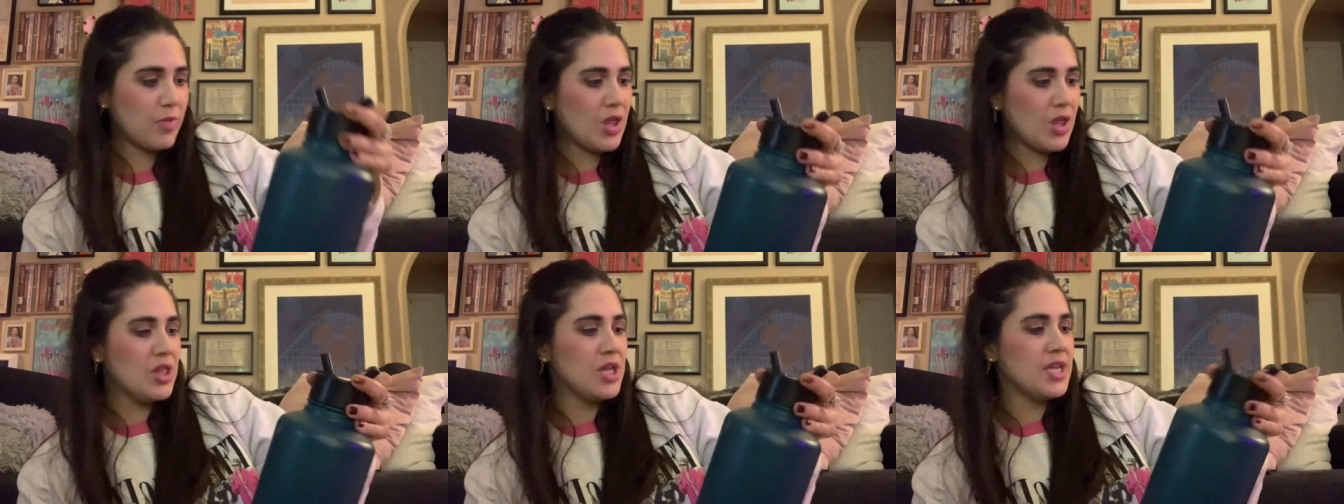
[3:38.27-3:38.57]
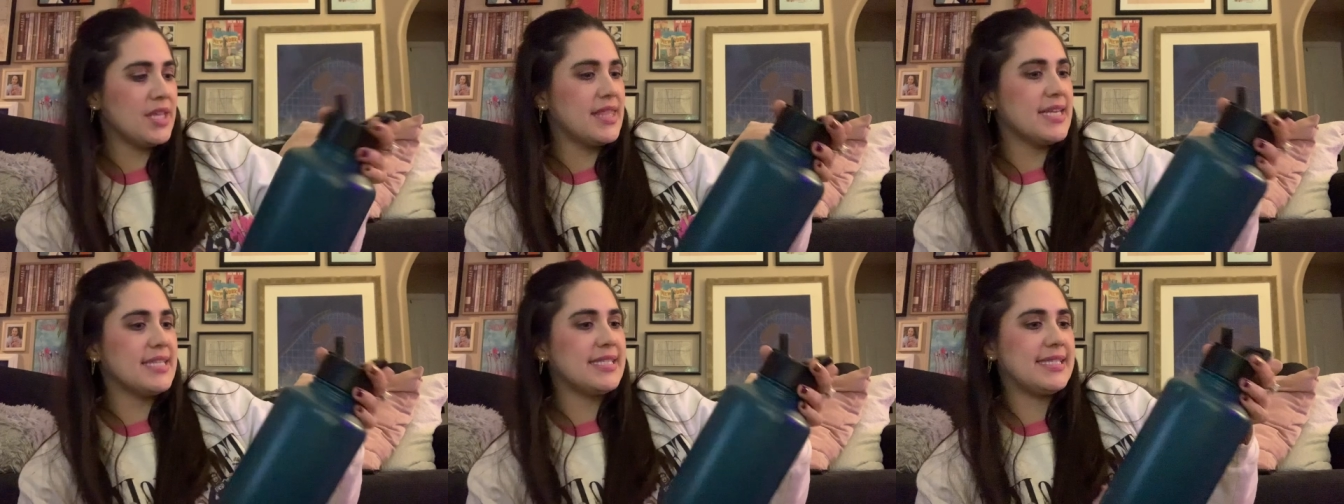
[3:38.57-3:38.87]

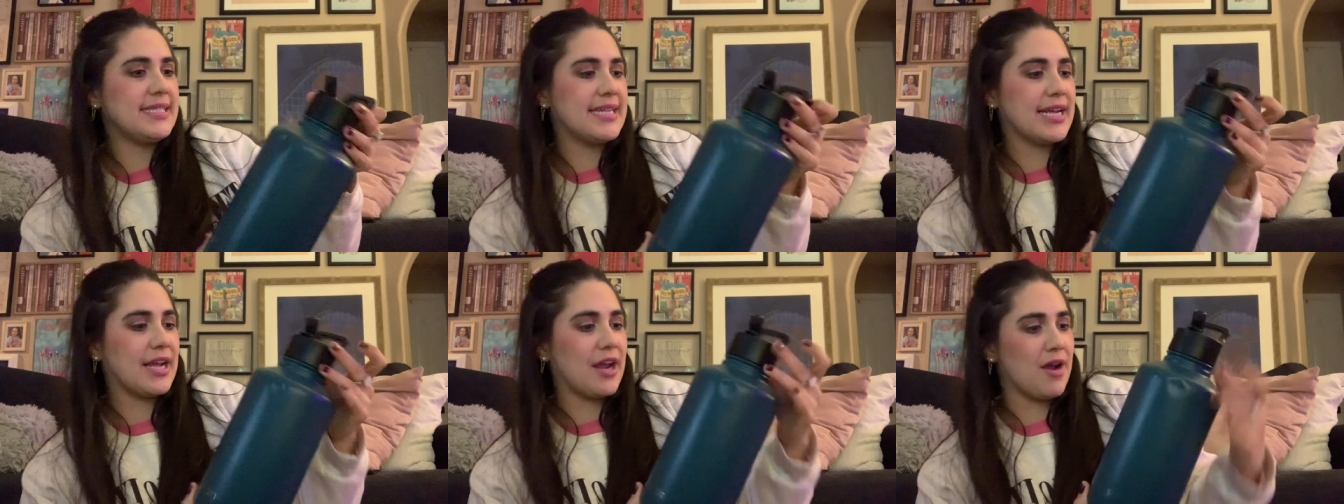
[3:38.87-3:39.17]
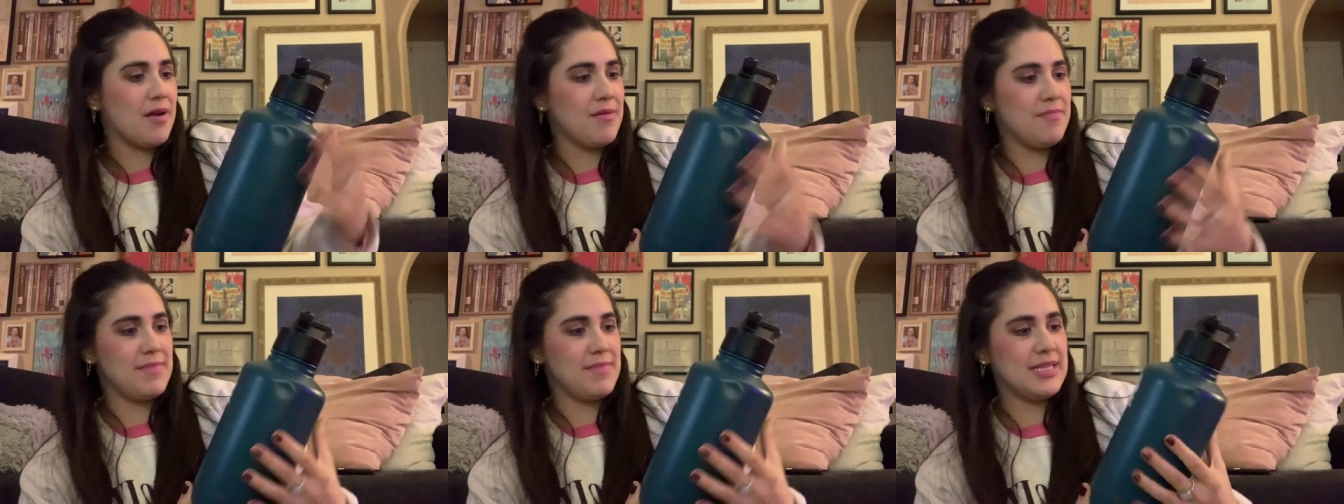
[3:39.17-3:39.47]
Look at this
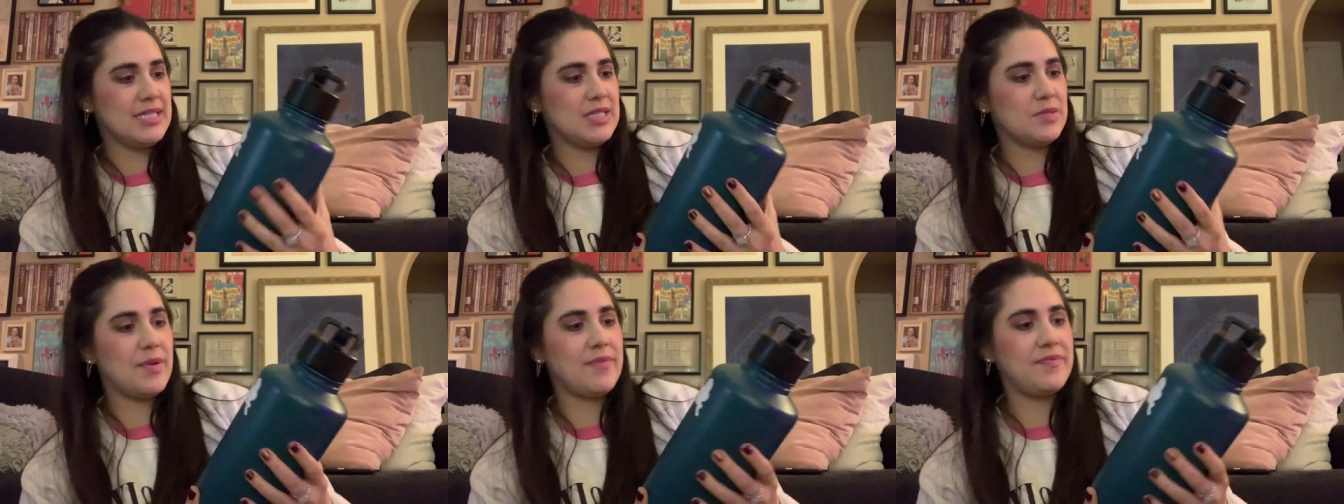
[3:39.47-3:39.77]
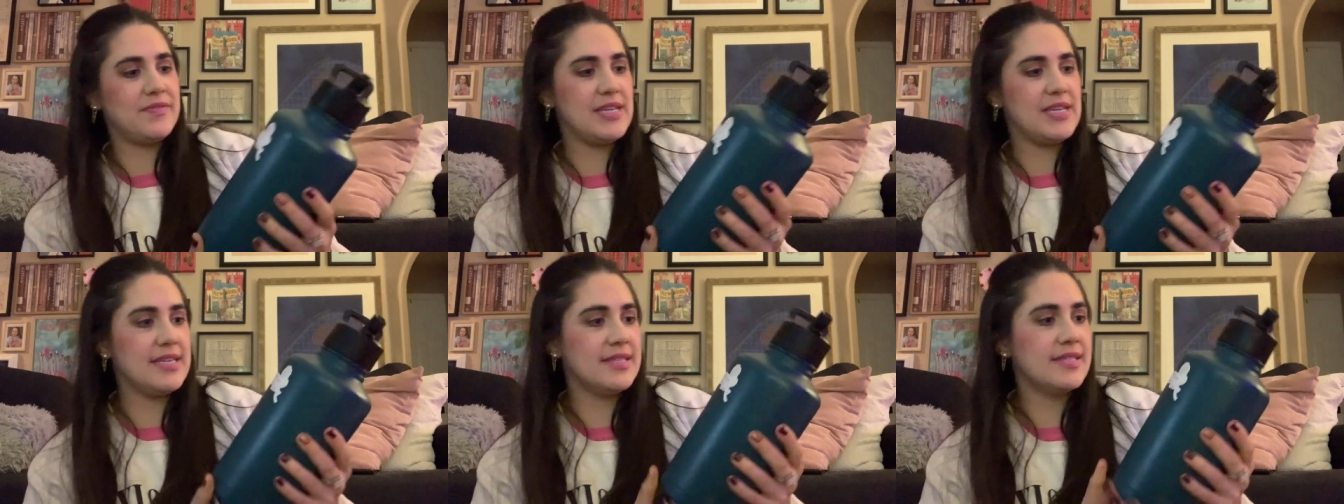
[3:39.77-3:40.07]
sticker, my
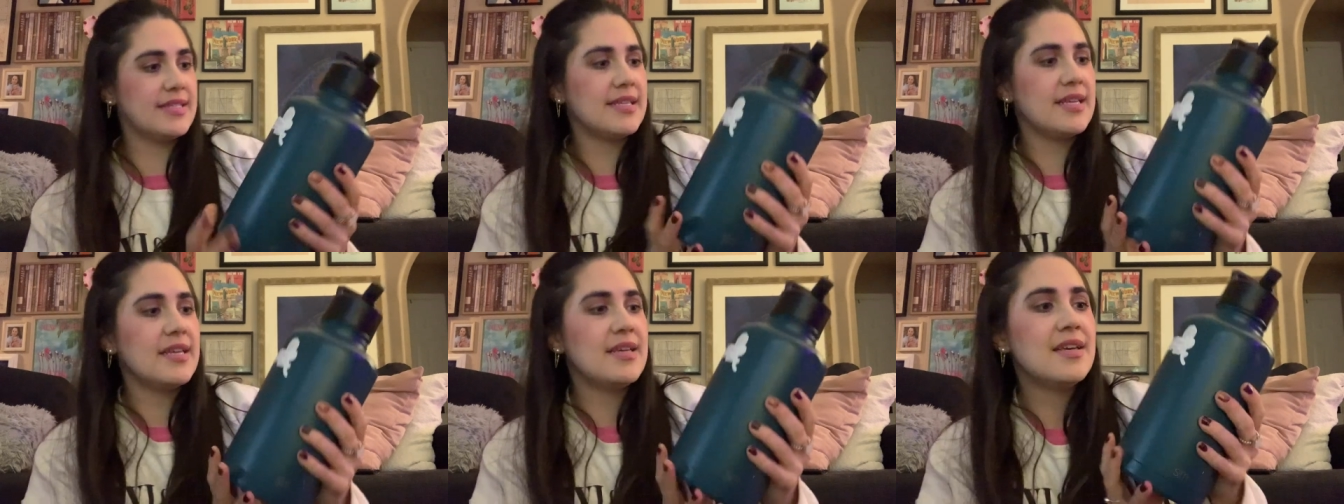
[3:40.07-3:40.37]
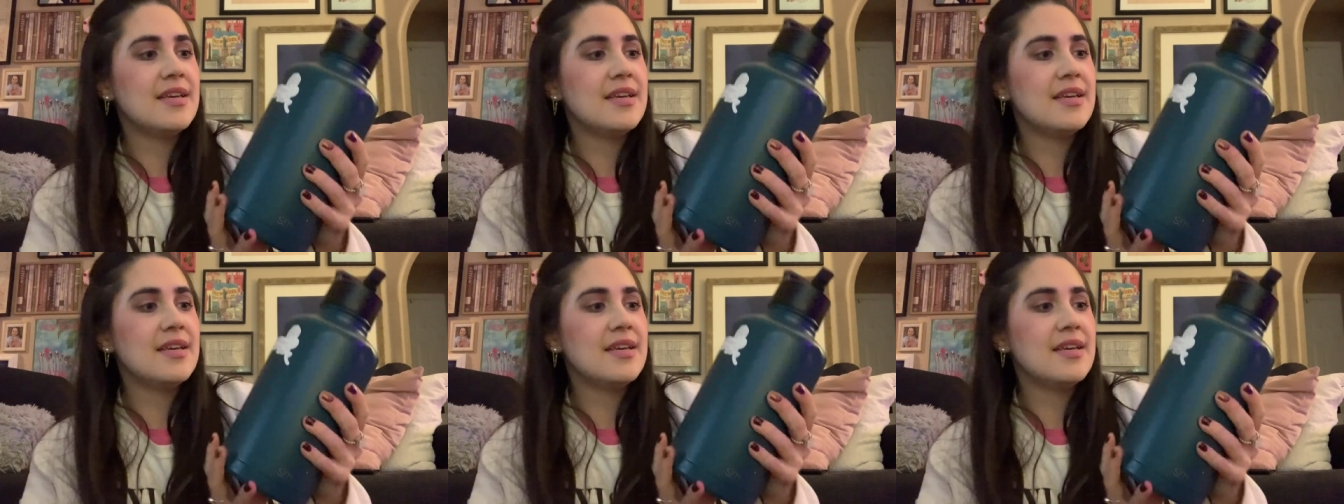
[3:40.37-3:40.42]
Swifties.